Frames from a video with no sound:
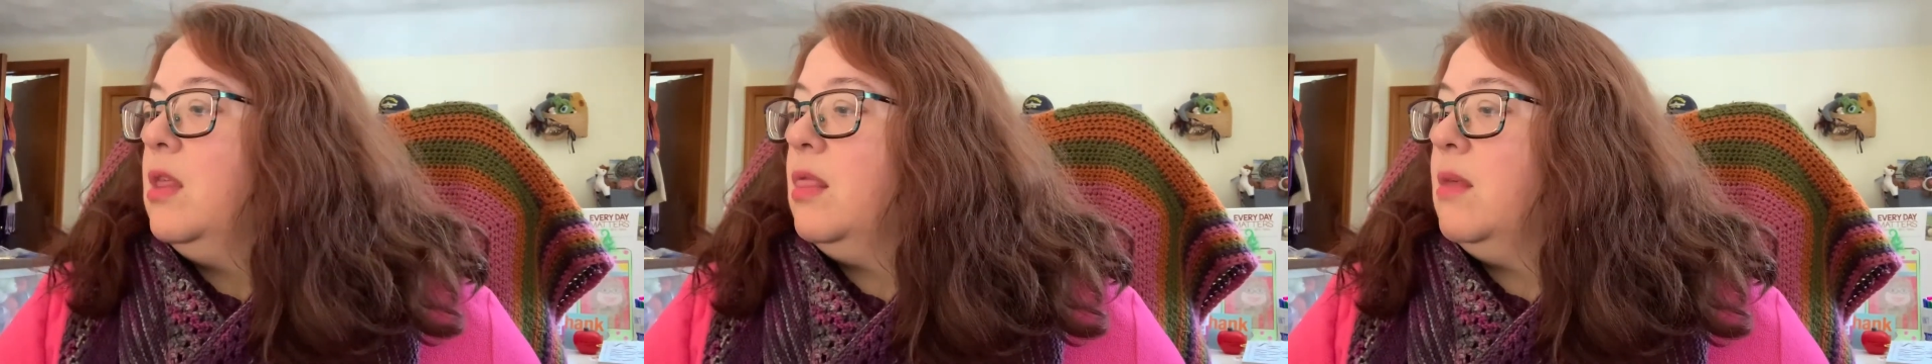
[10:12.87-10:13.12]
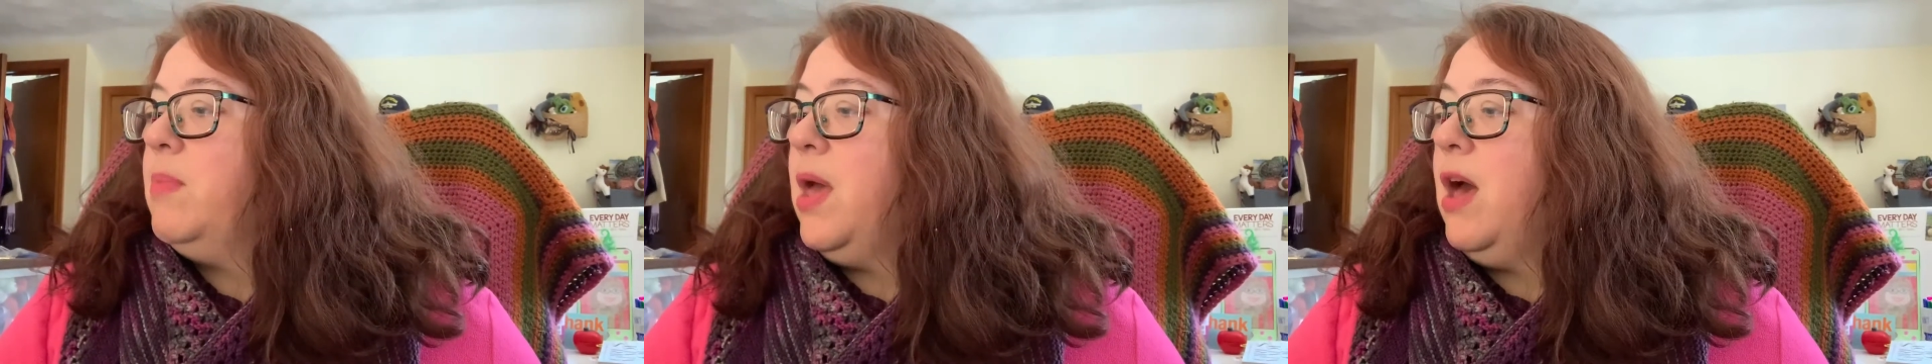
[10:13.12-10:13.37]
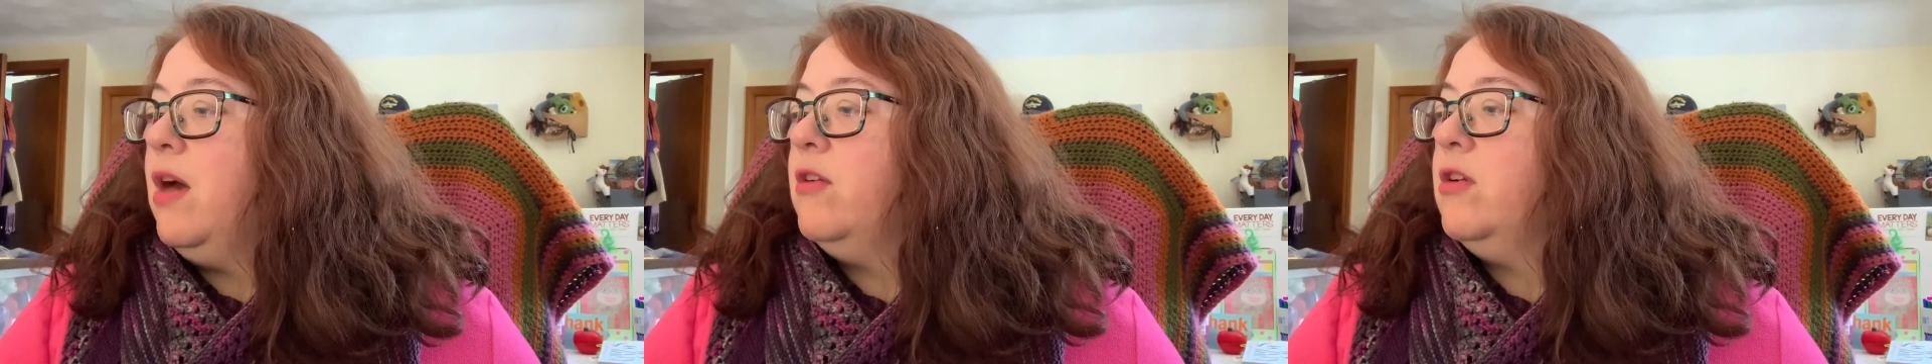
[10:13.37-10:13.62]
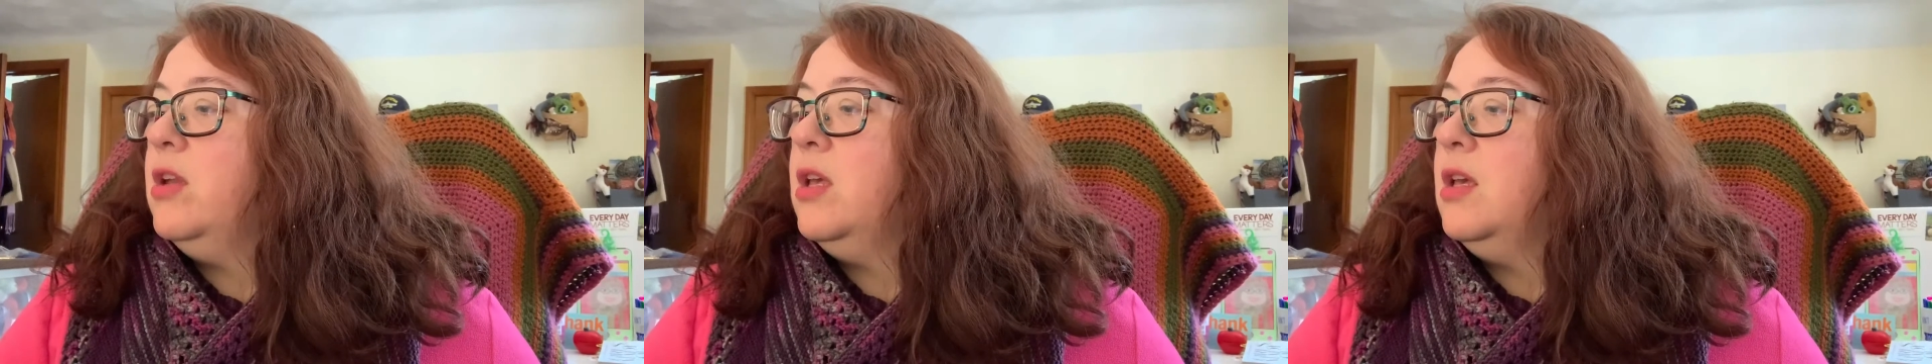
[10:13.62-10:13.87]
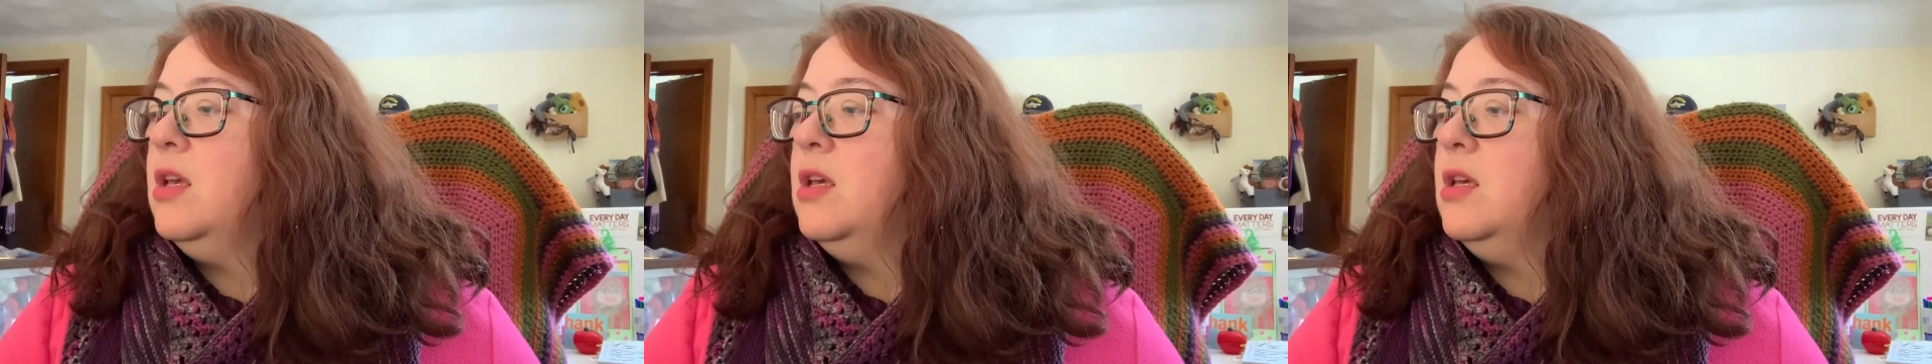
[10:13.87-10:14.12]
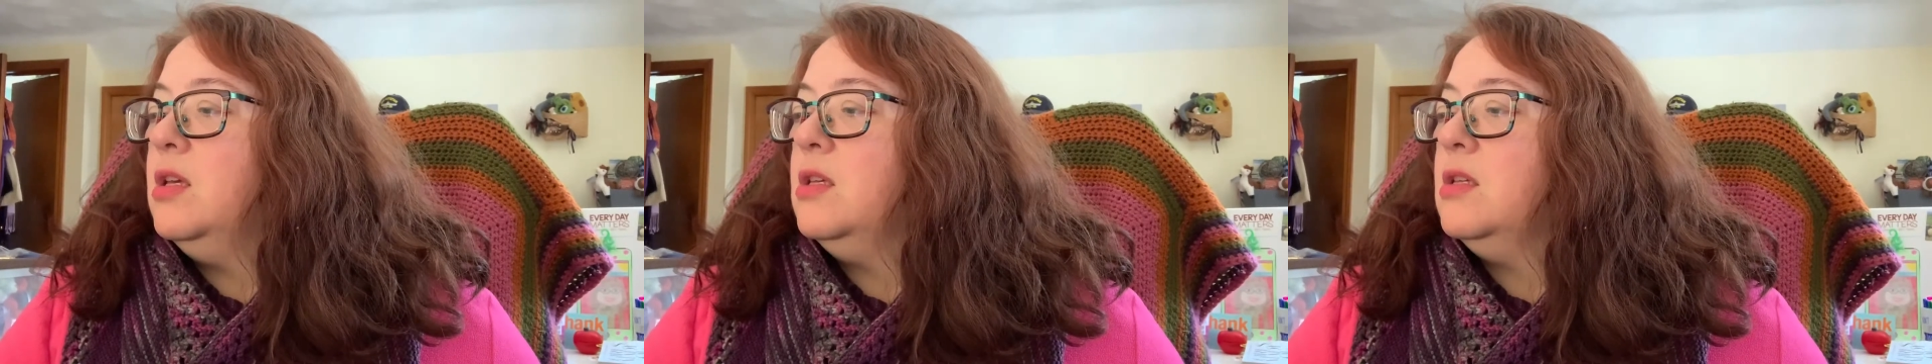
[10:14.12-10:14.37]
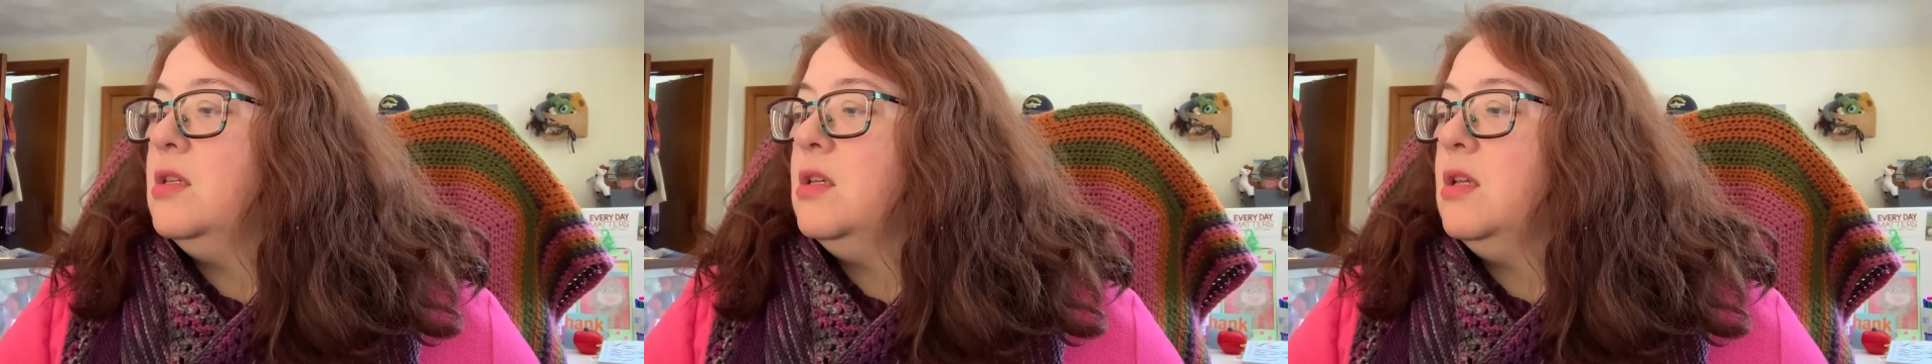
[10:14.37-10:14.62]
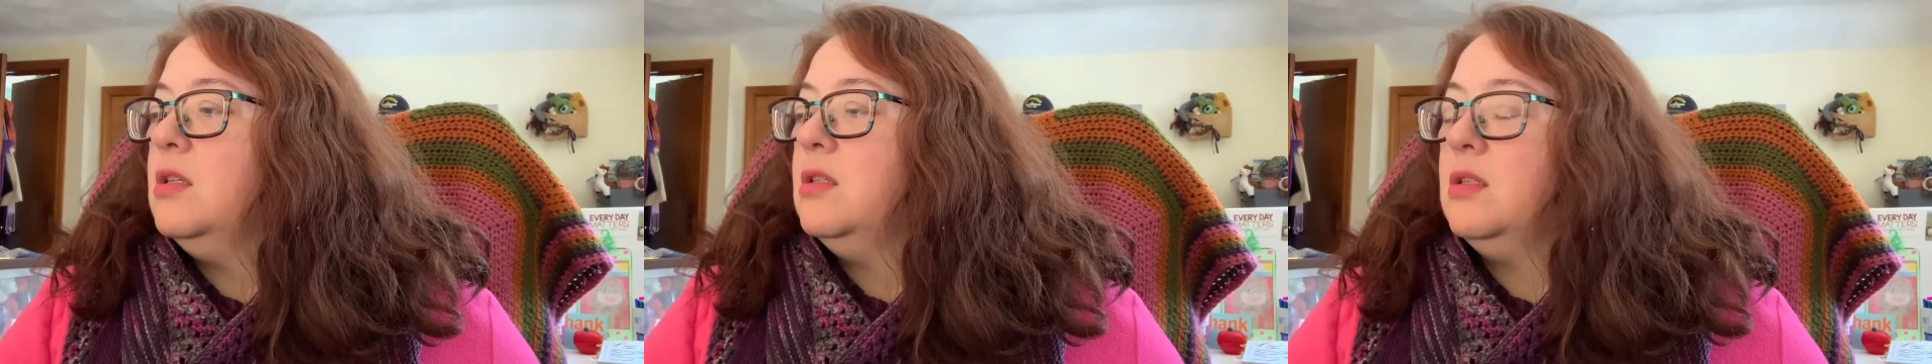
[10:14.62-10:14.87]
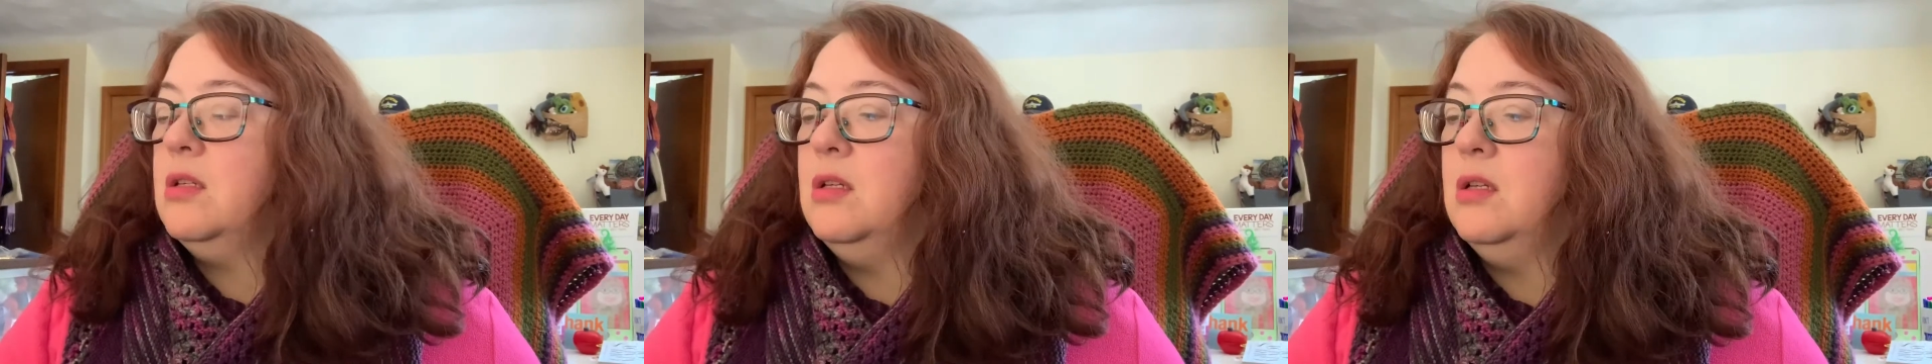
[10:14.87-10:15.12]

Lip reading: The pattern is,